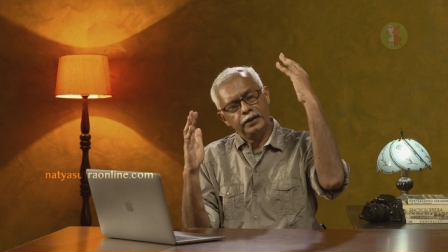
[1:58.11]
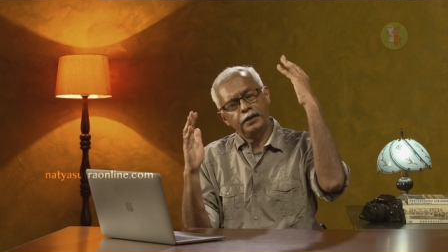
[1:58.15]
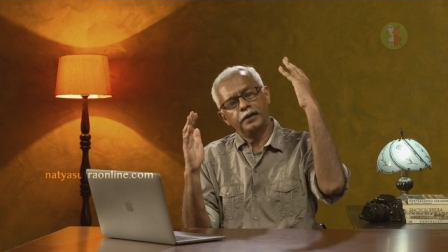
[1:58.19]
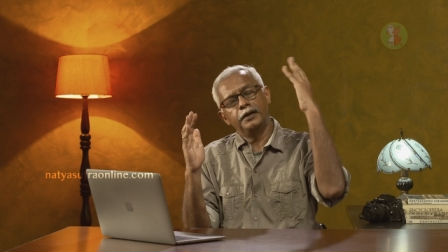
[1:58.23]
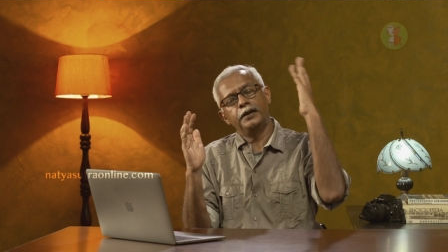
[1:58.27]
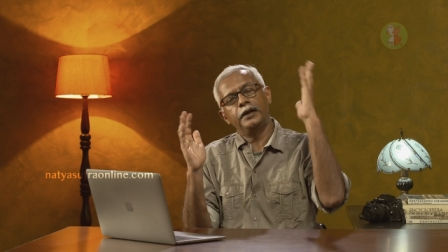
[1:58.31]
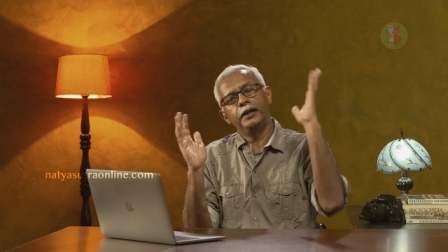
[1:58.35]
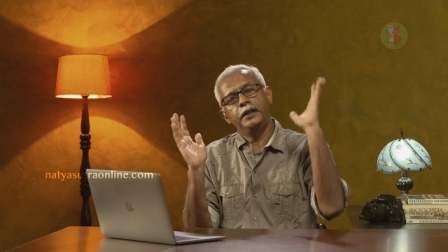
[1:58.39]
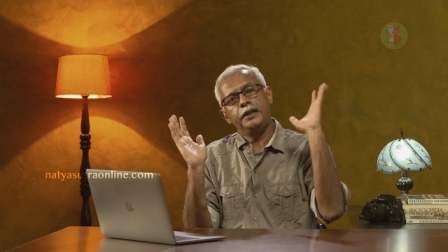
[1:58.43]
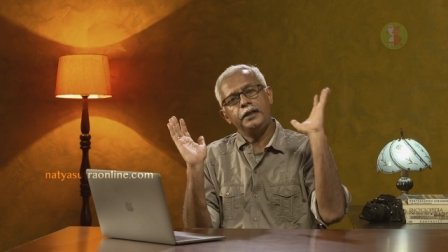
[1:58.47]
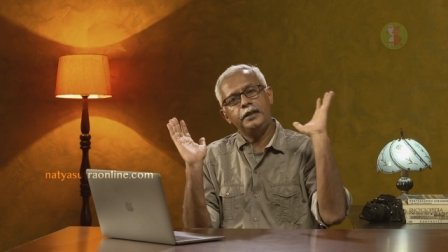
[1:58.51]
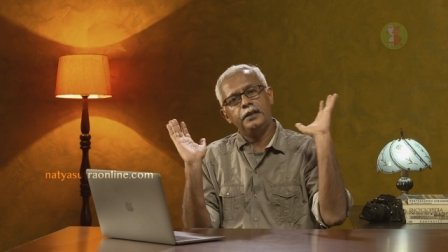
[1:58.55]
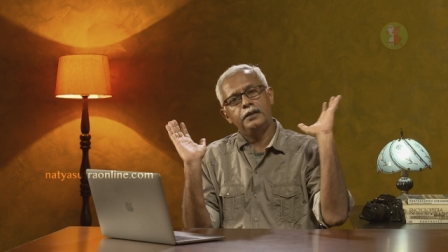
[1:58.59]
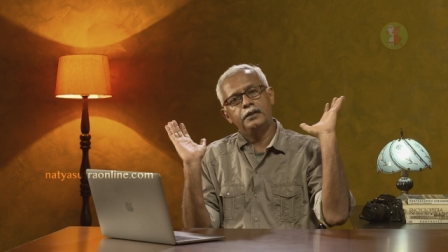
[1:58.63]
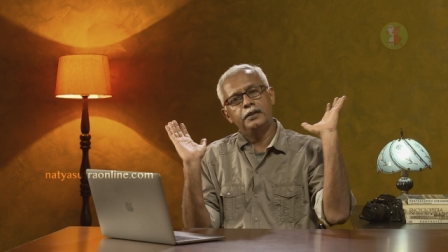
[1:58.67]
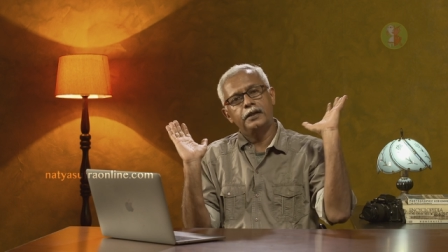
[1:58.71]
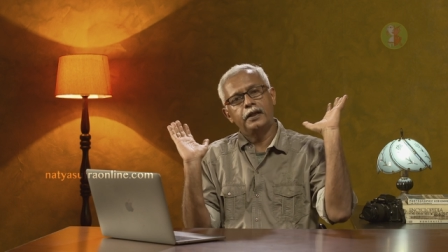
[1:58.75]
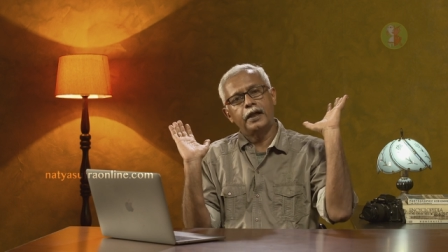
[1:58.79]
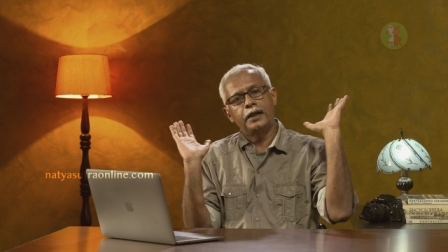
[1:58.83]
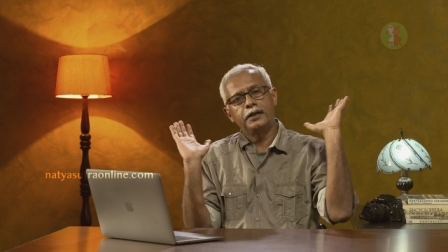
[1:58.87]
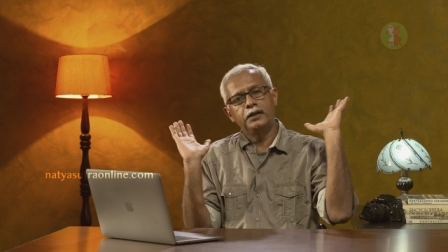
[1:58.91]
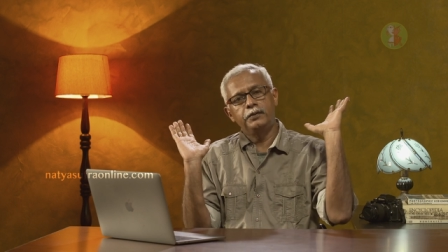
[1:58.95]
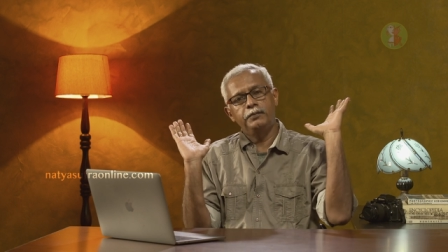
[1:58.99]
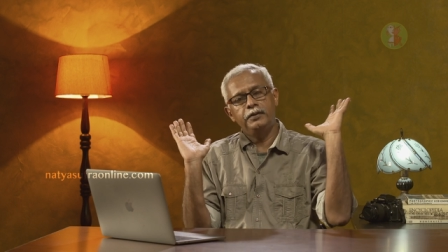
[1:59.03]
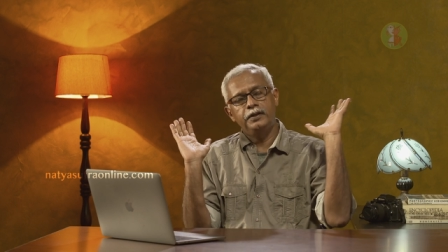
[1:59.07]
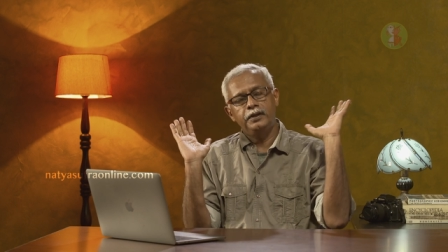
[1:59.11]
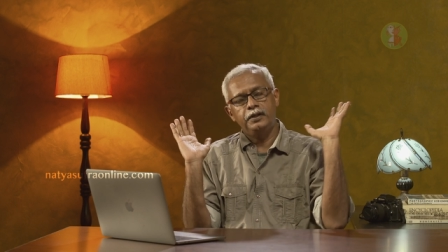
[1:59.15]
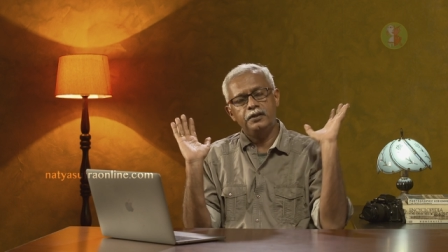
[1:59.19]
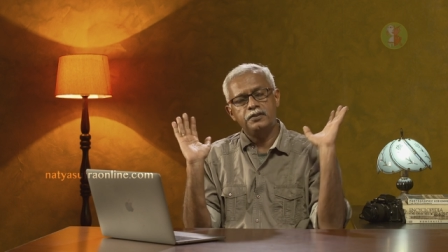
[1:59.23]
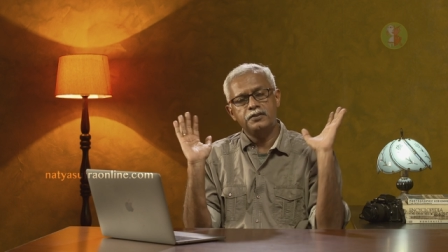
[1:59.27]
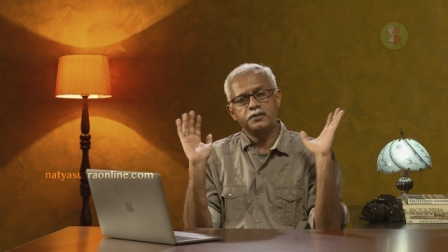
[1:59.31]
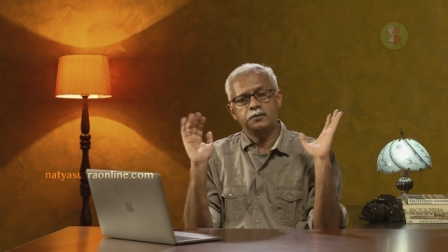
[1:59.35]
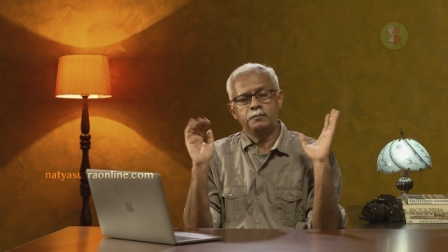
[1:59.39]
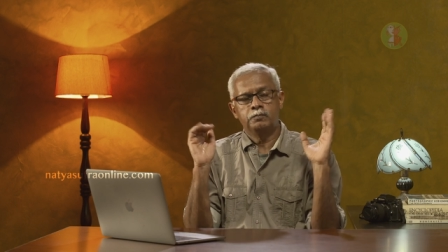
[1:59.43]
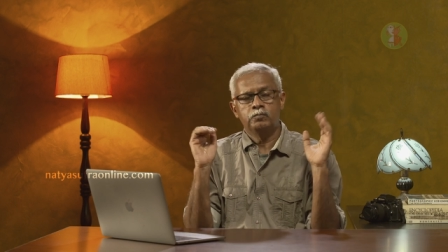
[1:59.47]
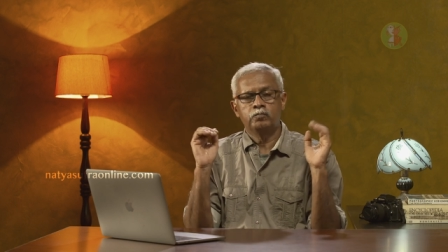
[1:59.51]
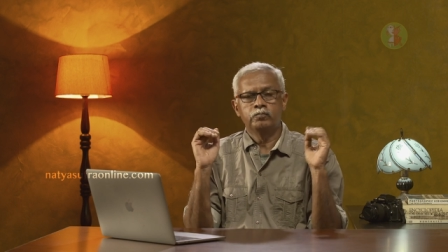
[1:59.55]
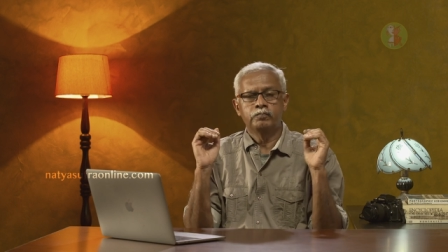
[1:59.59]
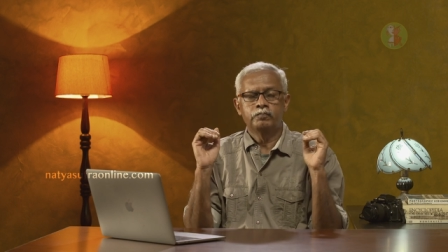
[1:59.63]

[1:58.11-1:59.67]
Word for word: daily activities.